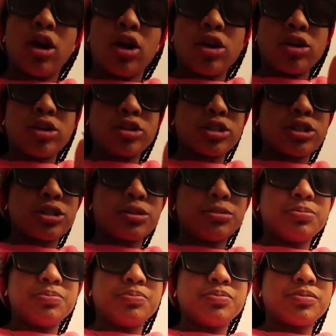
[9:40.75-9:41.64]

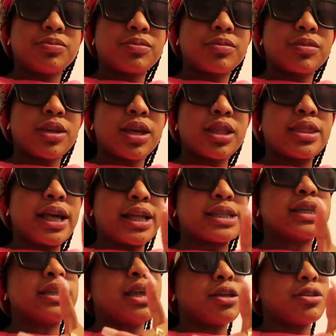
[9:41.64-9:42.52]
hurts.
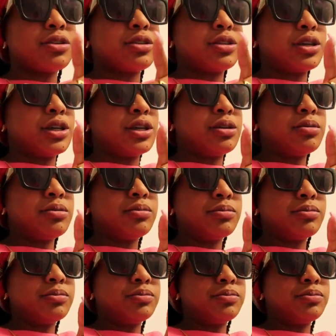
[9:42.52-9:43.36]
That's another thing.